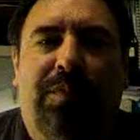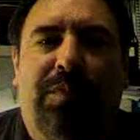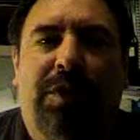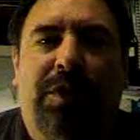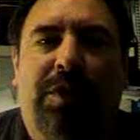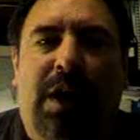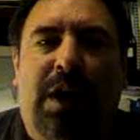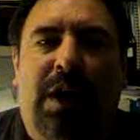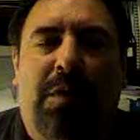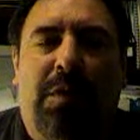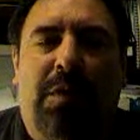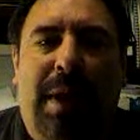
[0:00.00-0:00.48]

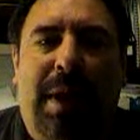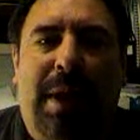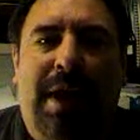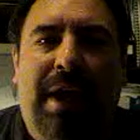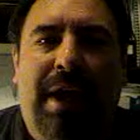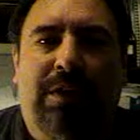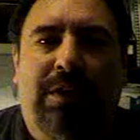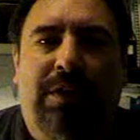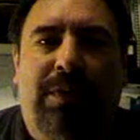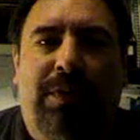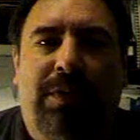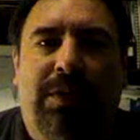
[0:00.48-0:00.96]
Darrell
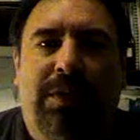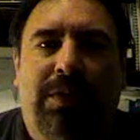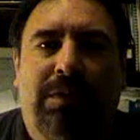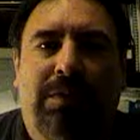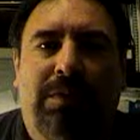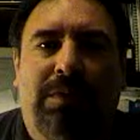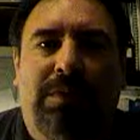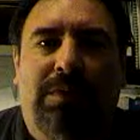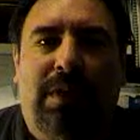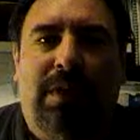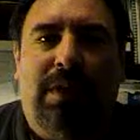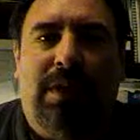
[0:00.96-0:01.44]
Mansfield,
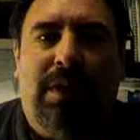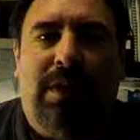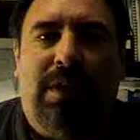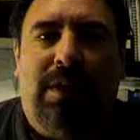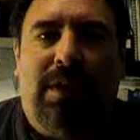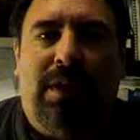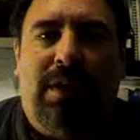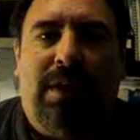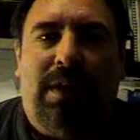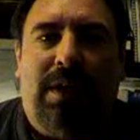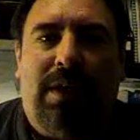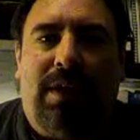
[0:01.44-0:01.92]

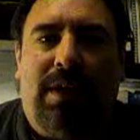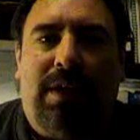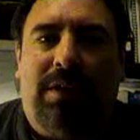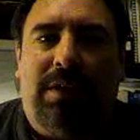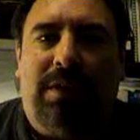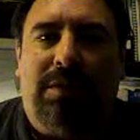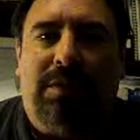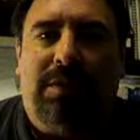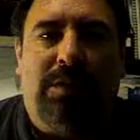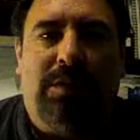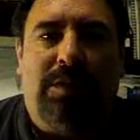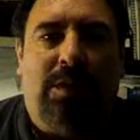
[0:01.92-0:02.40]
uh,
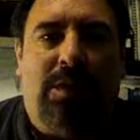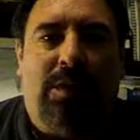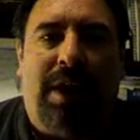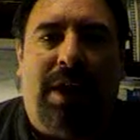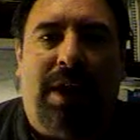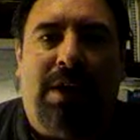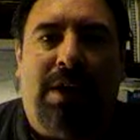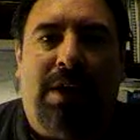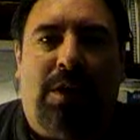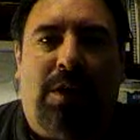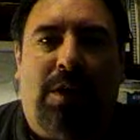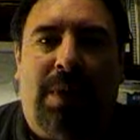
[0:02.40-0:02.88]

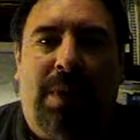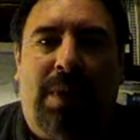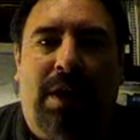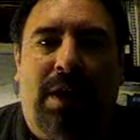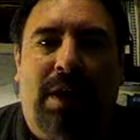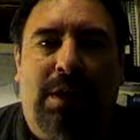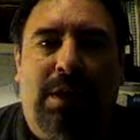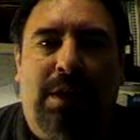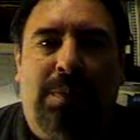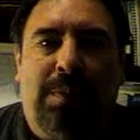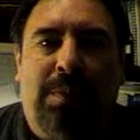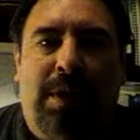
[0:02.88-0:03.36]
great
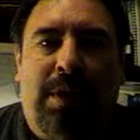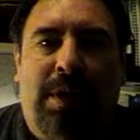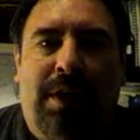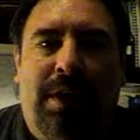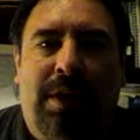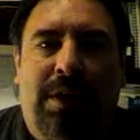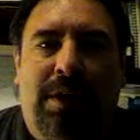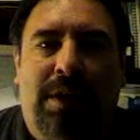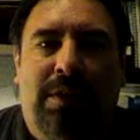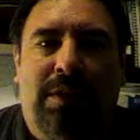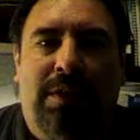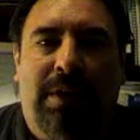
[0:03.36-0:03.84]
harmonica
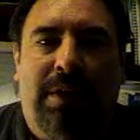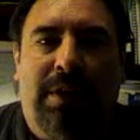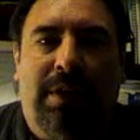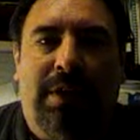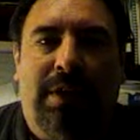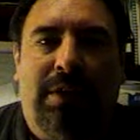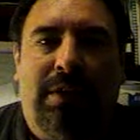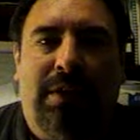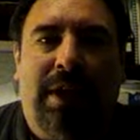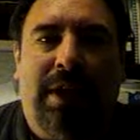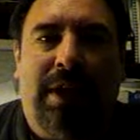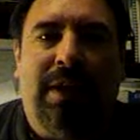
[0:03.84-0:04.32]
player, and
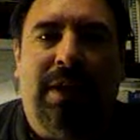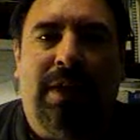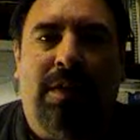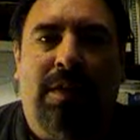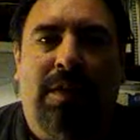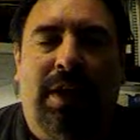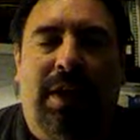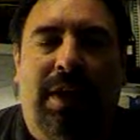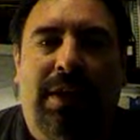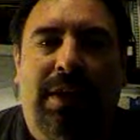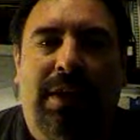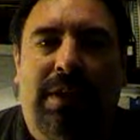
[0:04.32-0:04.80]
the late
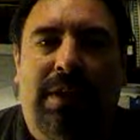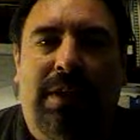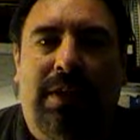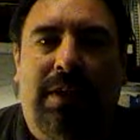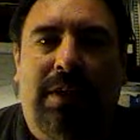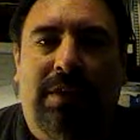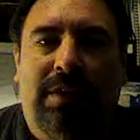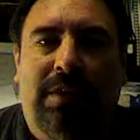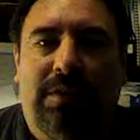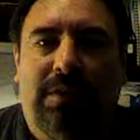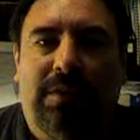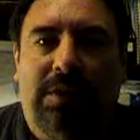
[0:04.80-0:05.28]
great
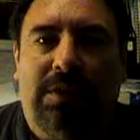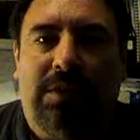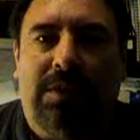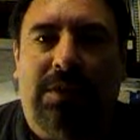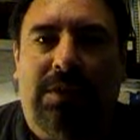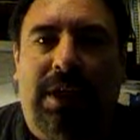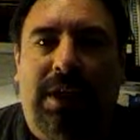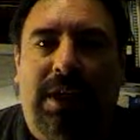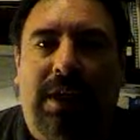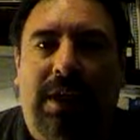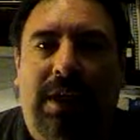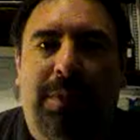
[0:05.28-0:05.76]
uh,
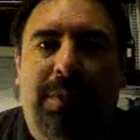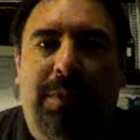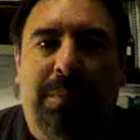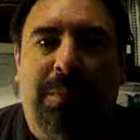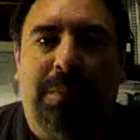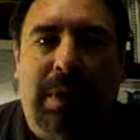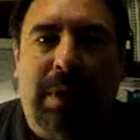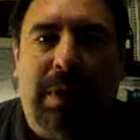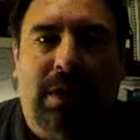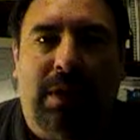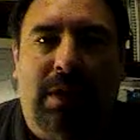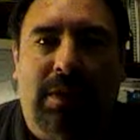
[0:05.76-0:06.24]
Terry
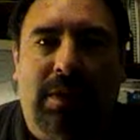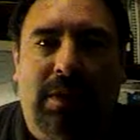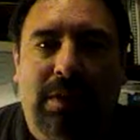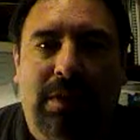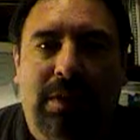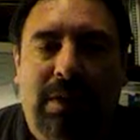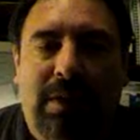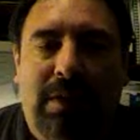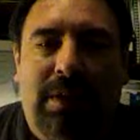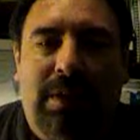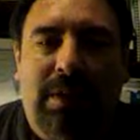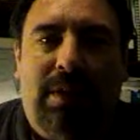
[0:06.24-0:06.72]
McMillan
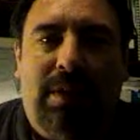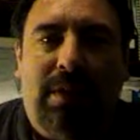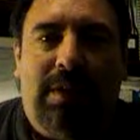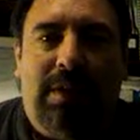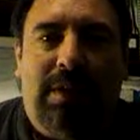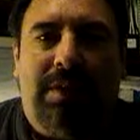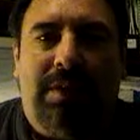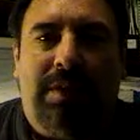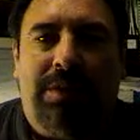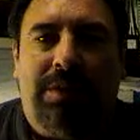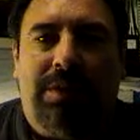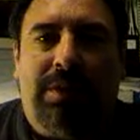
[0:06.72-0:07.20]

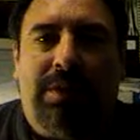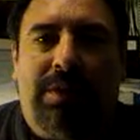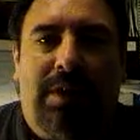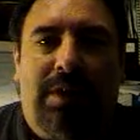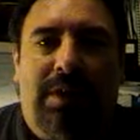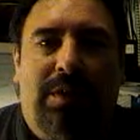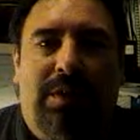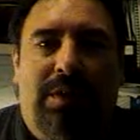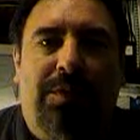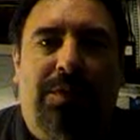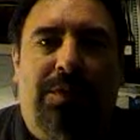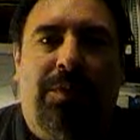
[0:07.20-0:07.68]
is
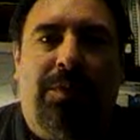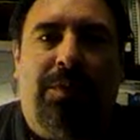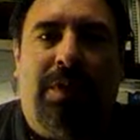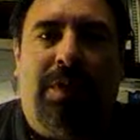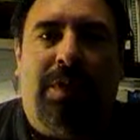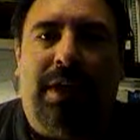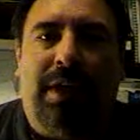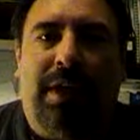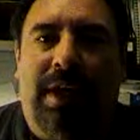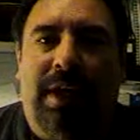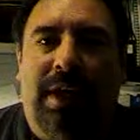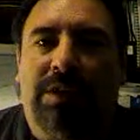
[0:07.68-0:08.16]
a
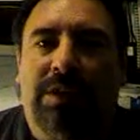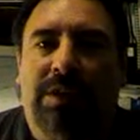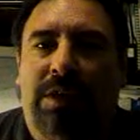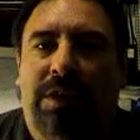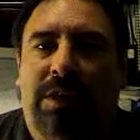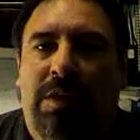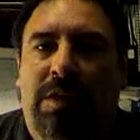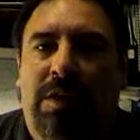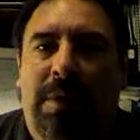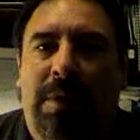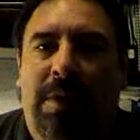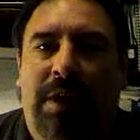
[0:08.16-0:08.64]
really
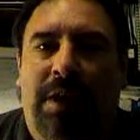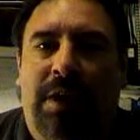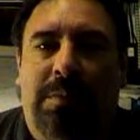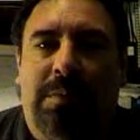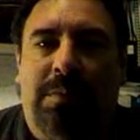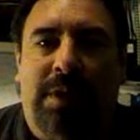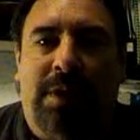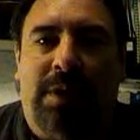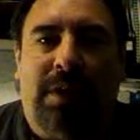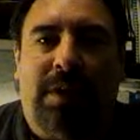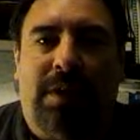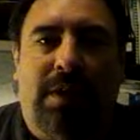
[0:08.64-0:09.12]
excellent harmonica
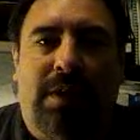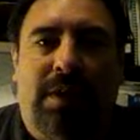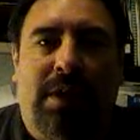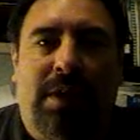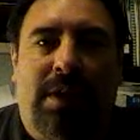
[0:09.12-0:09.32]
player.